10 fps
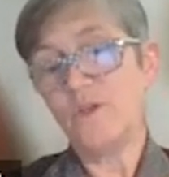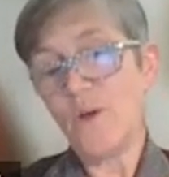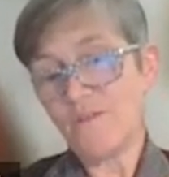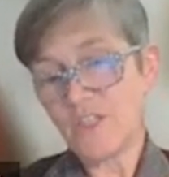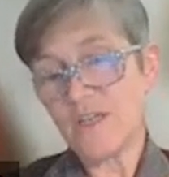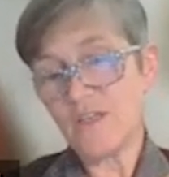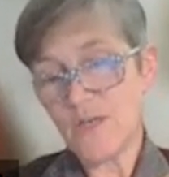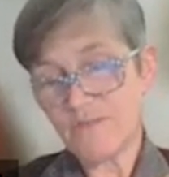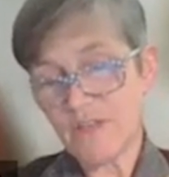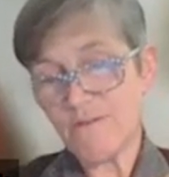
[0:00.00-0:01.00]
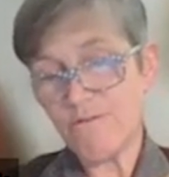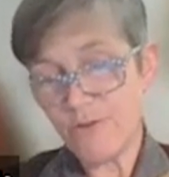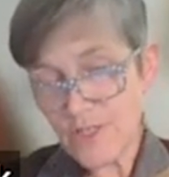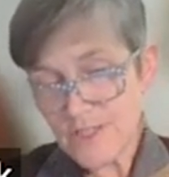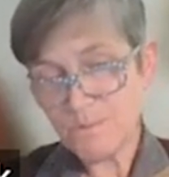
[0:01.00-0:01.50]
You have to get, you'd have to get
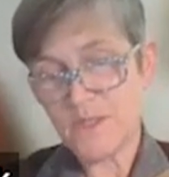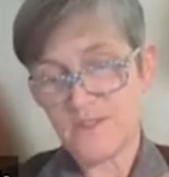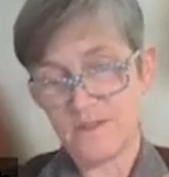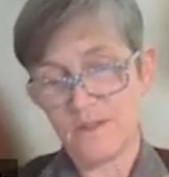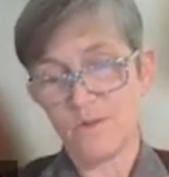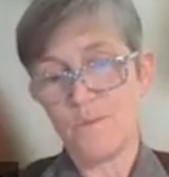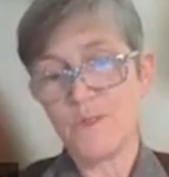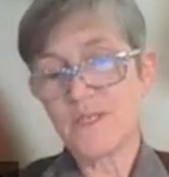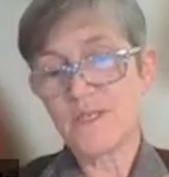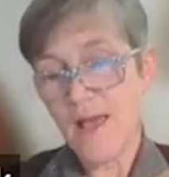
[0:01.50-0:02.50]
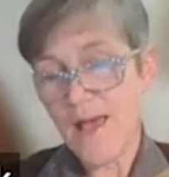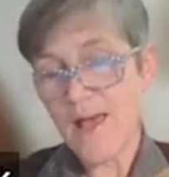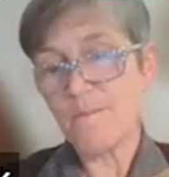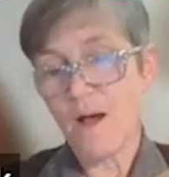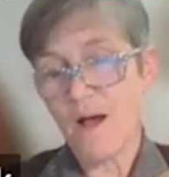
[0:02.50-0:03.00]
first person agreement,
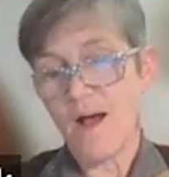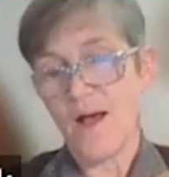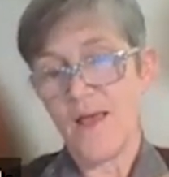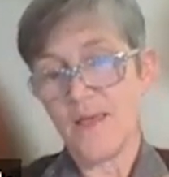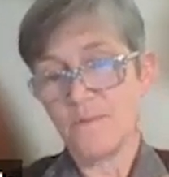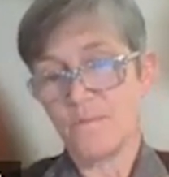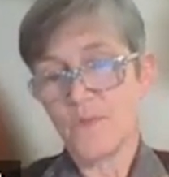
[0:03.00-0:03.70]
am I.